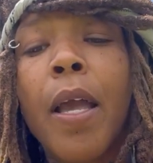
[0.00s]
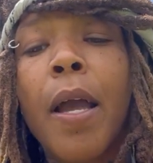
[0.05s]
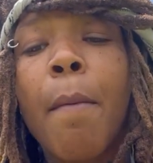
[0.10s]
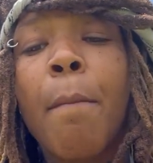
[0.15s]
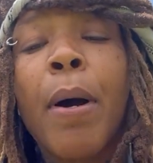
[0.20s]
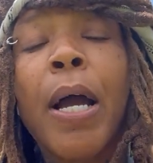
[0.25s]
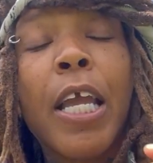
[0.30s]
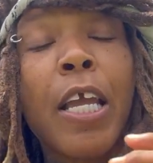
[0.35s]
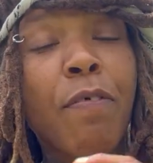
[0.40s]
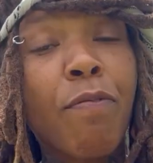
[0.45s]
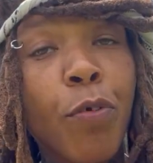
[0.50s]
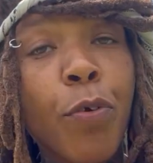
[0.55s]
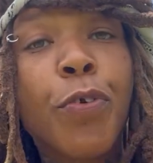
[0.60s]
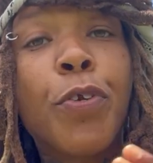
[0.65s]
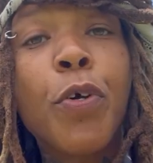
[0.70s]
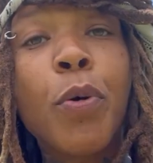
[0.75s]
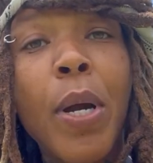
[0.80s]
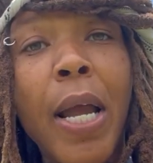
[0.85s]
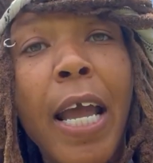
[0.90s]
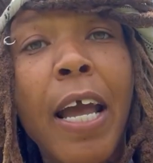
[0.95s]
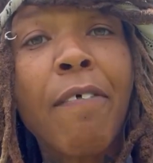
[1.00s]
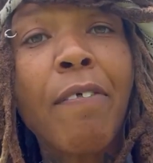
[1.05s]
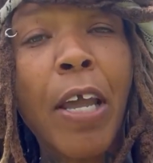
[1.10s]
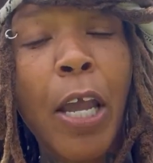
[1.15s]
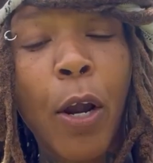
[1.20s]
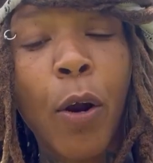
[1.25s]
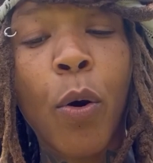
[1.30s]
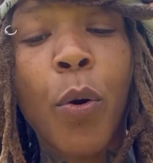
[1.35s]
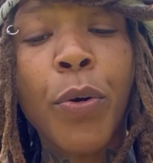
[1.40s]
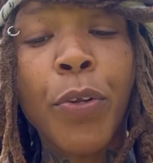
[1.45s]
But if you do have
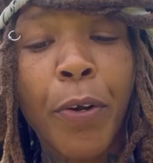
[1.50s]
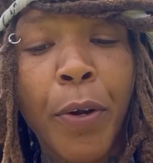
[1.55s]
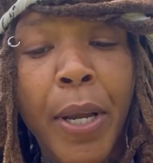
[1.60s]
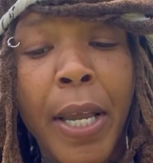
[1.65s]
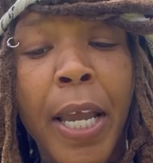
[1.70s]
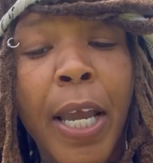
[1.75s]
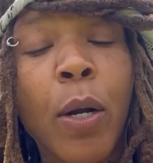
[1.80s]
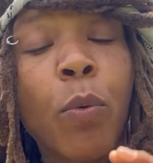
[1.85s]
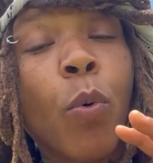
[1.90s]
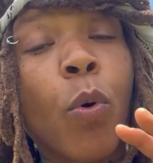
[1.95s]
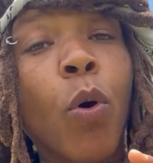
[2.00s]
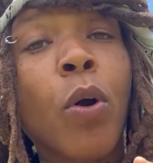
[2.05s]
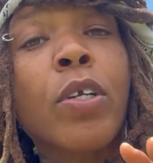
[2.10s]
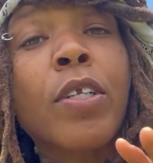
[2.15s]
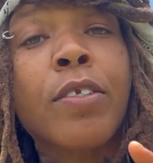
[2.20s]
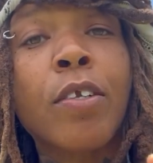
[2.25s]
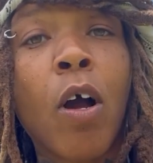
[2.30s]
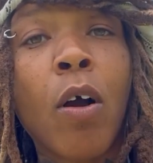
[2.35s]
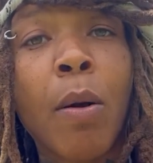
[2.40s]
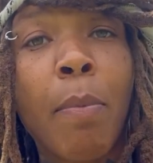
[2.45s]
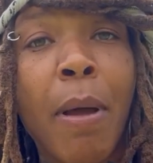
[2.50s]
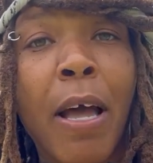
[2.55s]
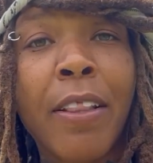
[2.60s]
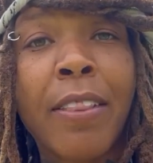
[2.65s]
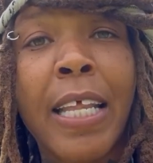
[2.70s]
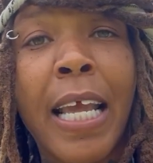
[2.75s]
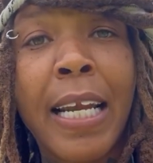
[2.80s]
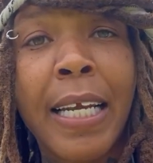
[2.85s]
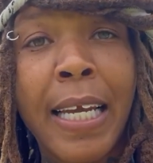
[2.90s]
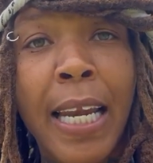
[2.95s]
hair on your head, we're going to talk about
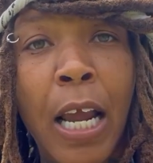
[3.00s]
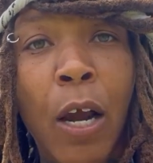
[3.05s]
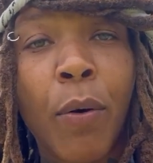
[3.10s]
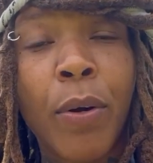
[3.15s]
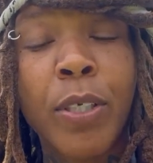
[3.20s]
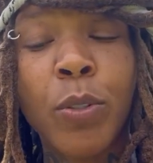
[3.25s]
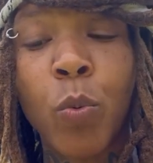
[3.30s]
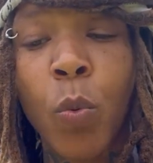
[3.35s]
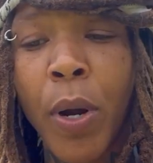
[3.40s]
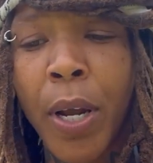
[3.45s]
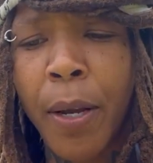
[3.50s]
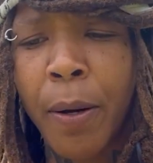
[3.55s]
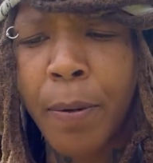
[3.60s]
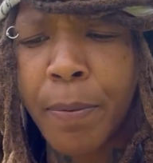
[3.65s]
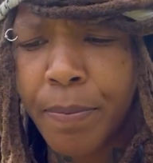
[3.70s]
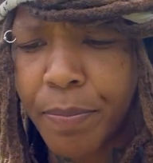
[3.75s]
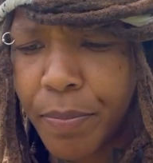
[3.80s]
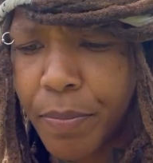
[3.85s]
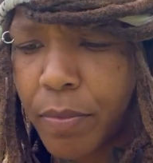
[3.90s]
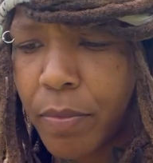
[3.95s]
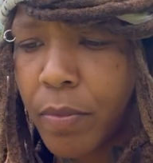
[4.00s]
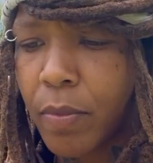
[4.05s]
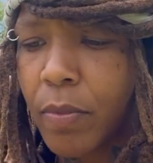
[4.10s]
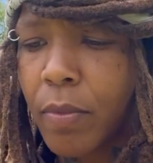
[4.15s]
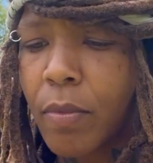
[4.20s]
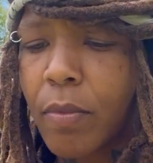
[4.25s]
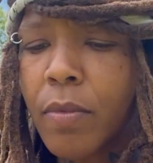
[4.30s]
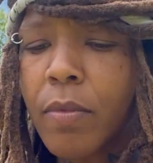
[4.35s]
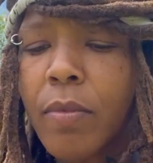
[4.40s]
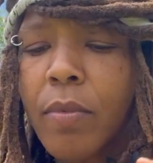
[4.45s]
that now as well.
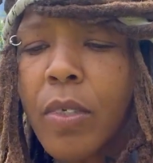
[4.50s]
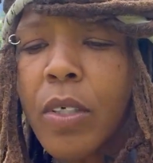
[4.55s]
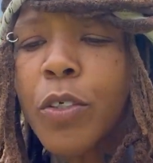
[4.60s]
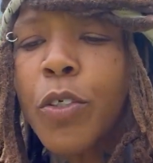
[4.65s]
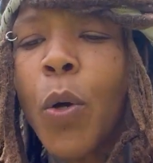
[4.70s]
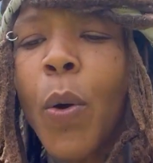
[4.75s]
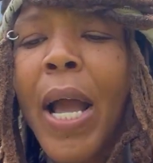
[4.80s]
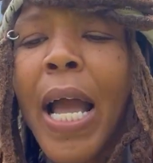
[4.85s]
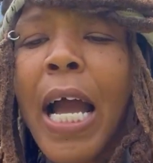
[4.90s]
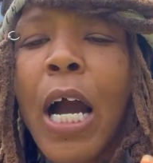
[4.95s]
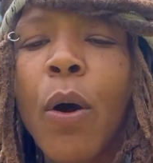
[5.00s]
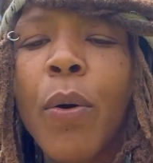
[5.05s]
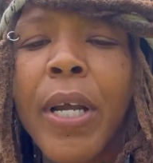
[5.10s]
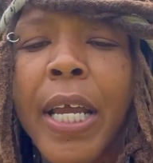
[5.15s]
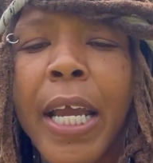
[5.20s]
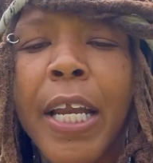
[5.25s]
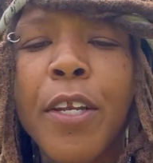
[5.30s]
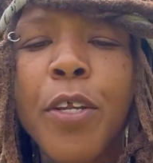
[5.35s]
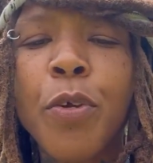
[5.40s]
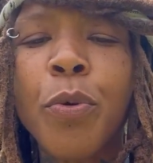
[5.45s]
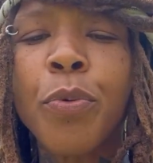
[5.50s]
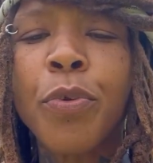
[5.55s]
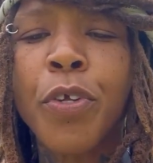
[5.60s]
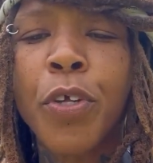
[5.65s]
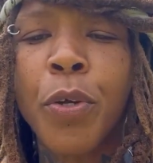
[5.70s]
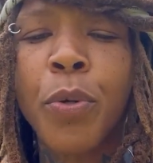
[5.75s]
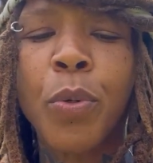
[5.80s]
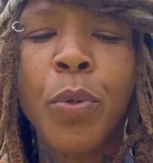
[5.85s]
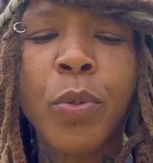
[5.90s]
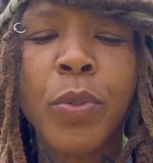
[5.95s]
So how can you
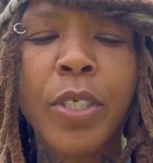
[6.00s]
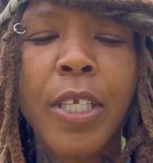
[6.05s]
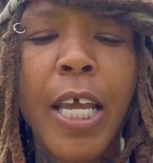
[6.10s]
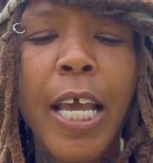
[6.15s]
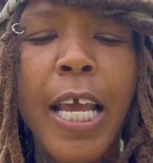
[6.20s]
use